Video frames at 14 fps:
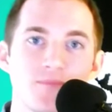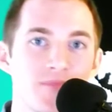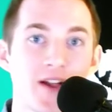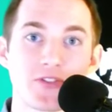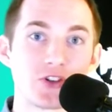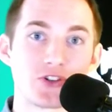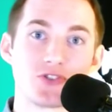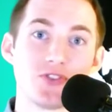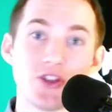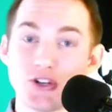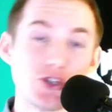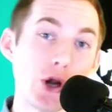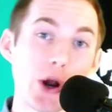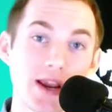Not the, the
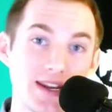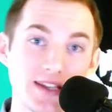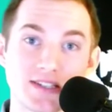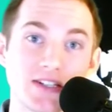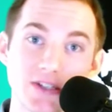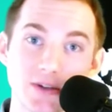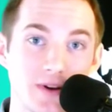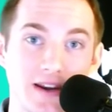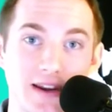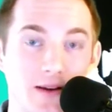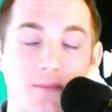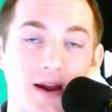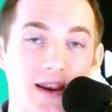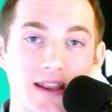joint isn't doing
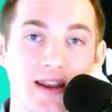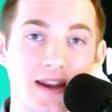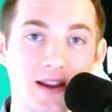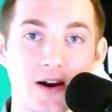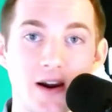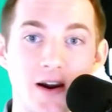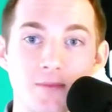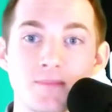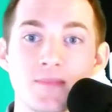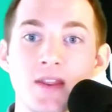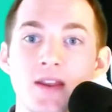anybody any harm.